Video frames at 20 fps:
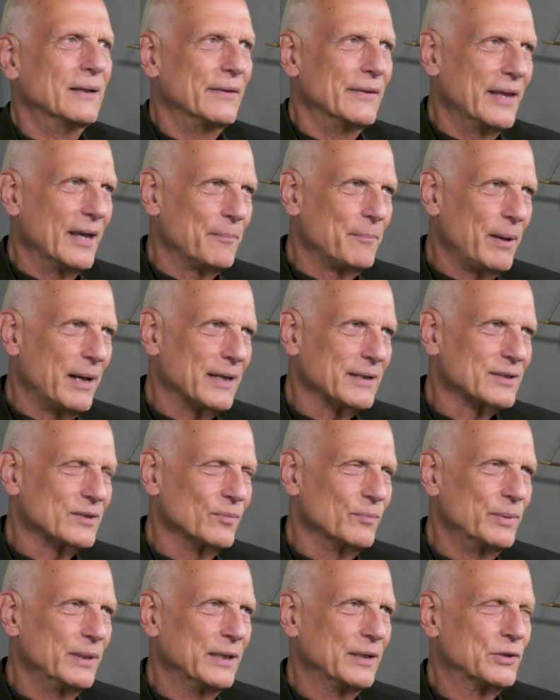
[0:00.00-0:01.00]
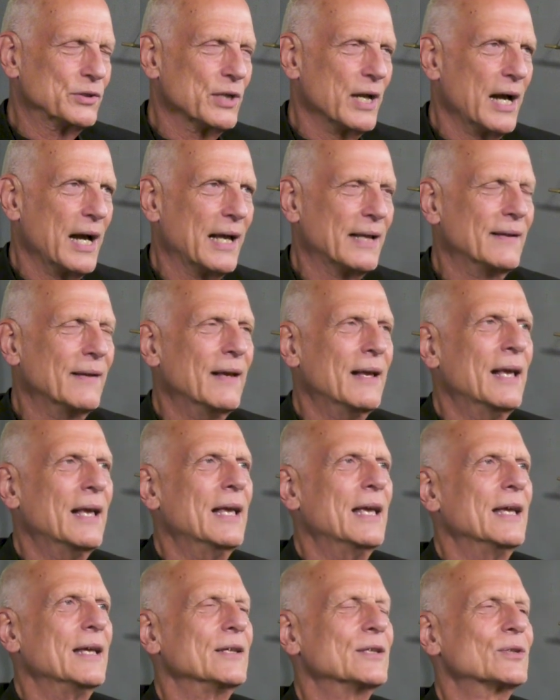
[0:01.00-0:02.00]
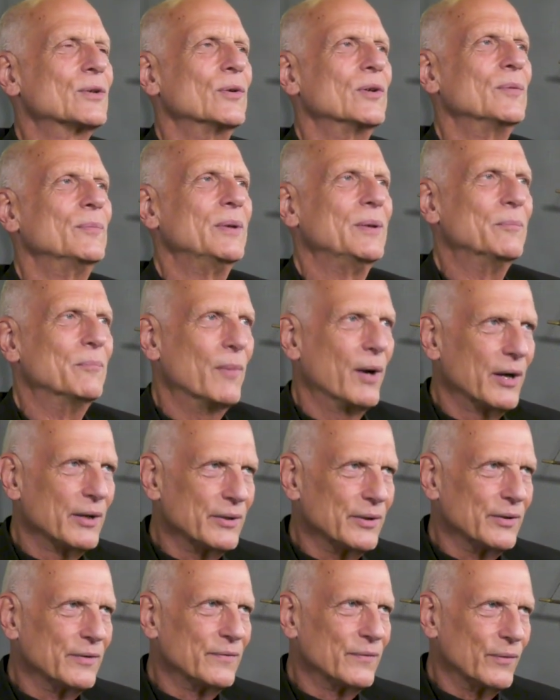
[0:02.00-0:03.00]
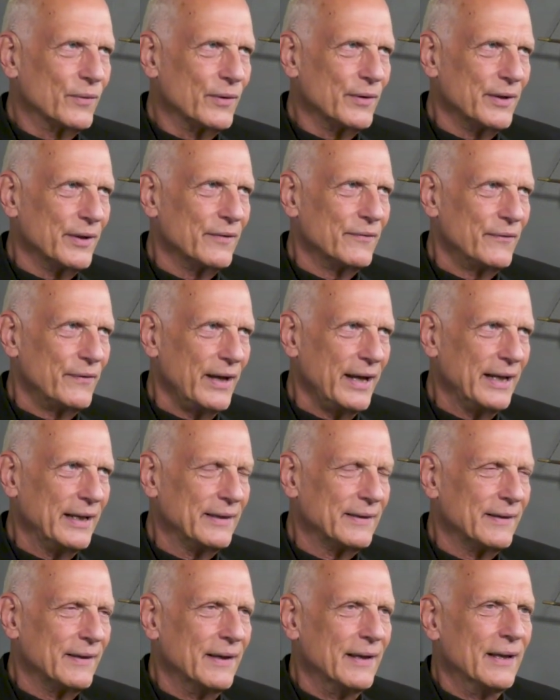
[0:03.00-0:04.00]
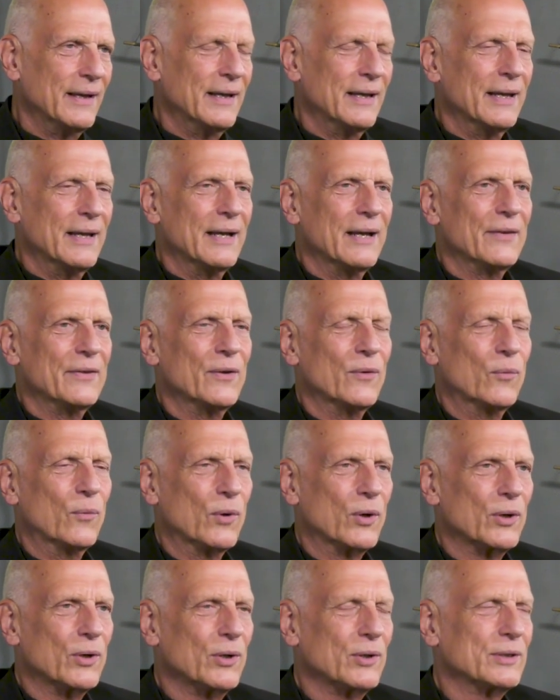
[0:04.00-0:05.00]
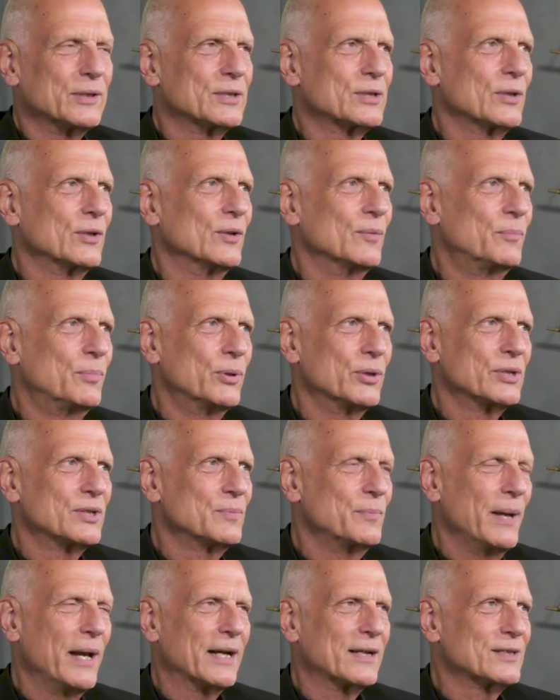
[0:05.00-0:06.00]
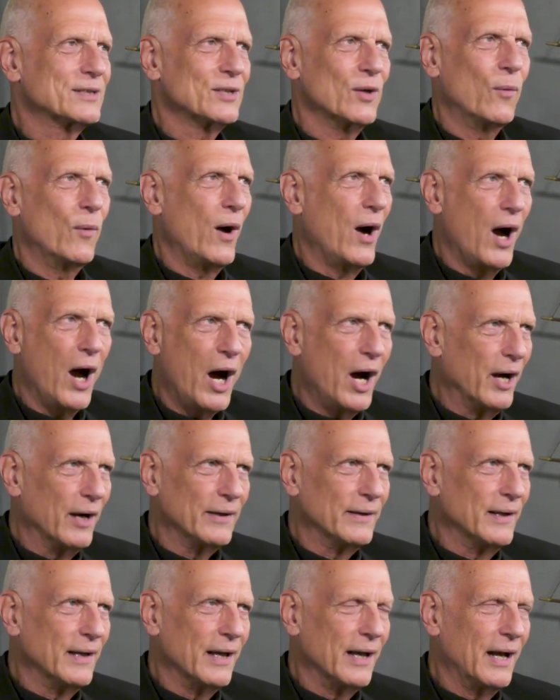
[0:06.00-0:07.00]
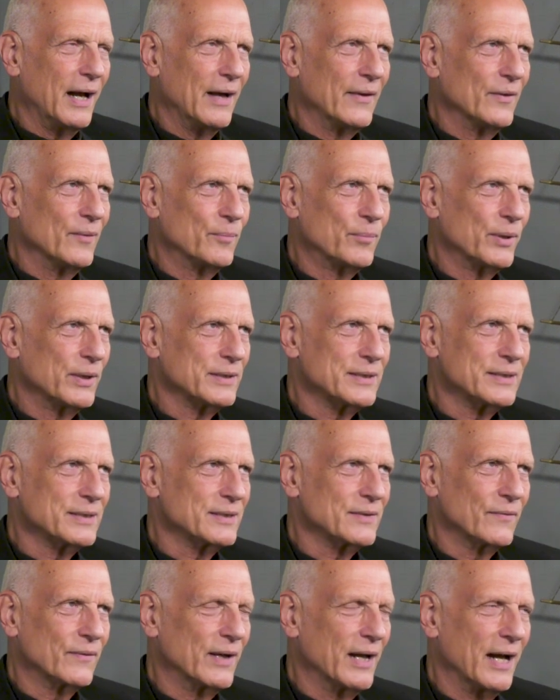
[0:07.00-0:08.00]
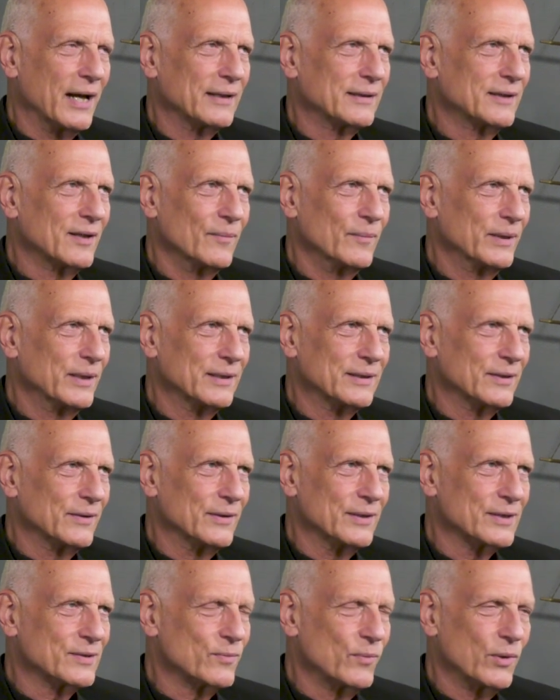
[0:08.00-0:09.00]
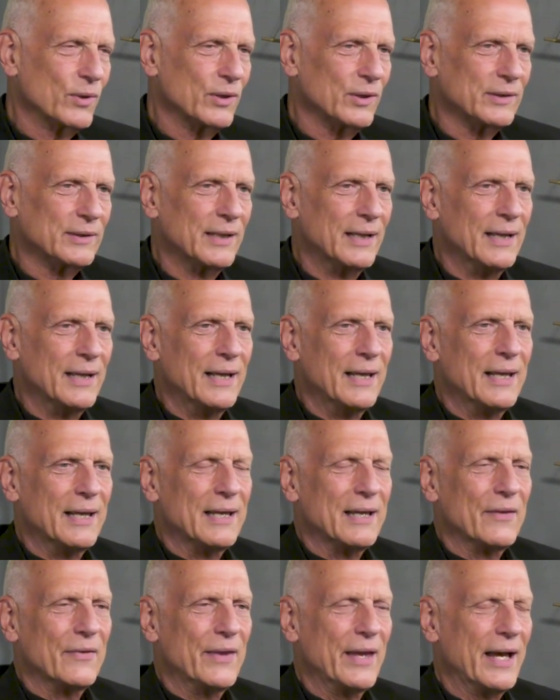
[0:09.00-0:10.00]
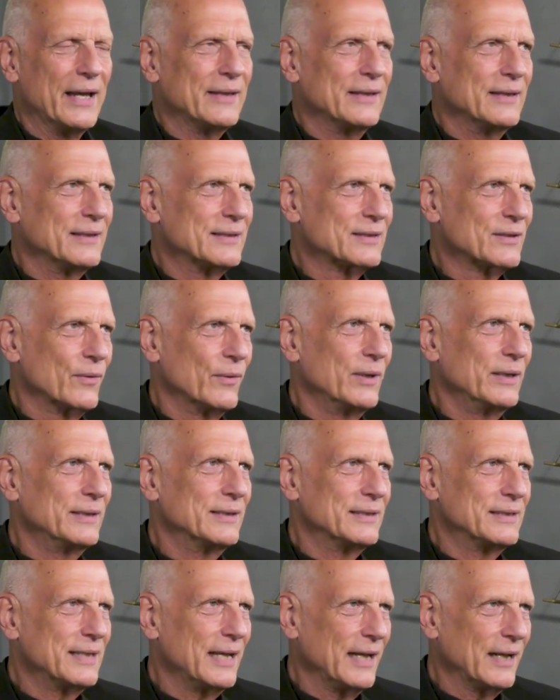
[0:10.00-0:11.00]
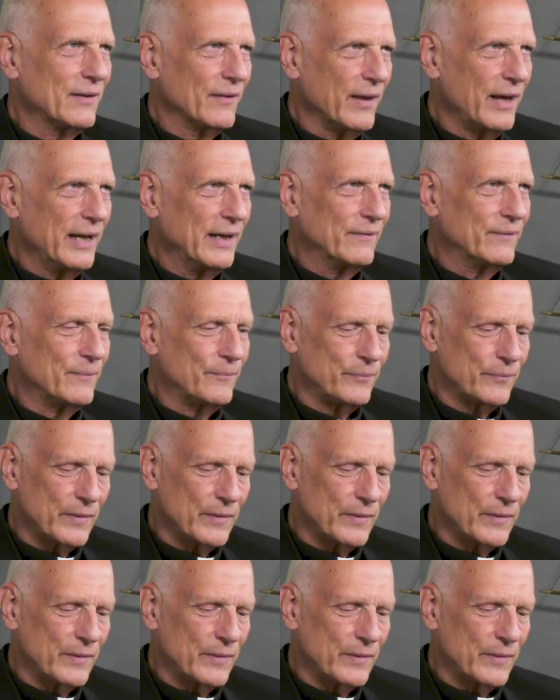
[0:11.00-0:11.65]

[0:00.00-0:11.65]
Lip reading: that apostle being John, is going to be martyred for their faith. The world is going to push back so hard on the presence of God coming into this world that it's going to take life.